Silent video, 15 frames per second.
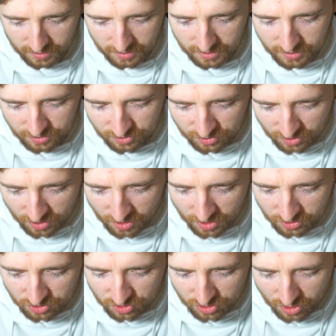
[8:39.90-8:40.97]
It's
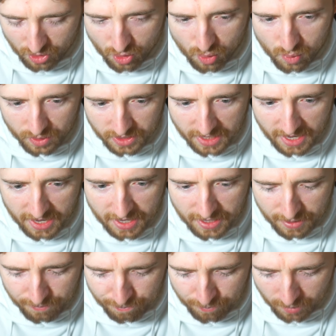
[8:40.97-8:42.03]
a slow
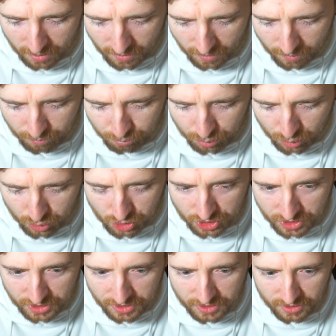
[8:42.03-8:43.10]
game,
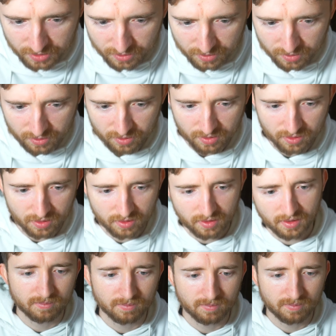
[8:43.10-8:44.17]
broski.
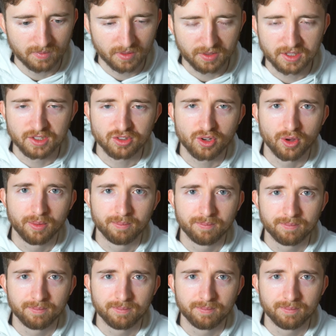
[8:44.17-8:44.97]
I think he's gone.